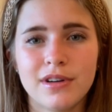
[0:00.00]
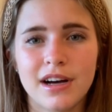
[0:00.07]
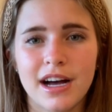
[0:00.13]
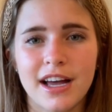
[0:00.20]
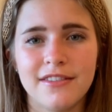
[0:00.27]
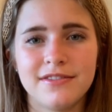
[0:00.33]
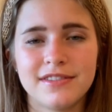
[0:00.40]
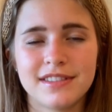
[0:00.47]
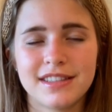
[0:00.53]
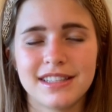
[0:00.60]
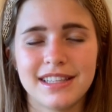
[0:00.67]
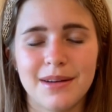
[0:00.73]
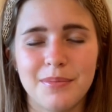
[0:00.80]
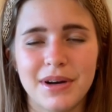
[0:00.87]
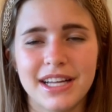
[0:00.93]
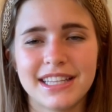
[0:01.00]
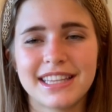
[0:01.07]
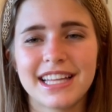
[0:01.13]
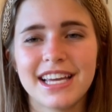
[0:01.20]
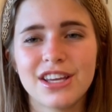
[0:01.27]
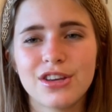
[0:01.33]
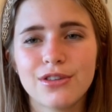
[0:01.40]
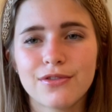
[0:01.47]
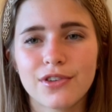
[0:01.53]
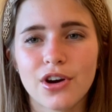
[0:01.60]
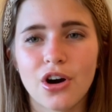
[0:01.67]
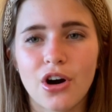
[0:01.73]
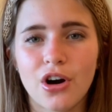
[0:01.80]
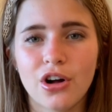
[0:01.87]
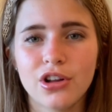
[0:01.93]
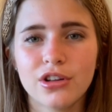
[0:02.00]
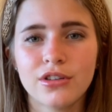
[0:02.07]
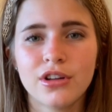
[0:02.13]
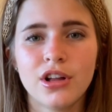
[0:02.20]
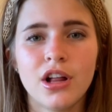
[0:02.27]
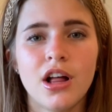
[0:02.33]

I've, but thank you for all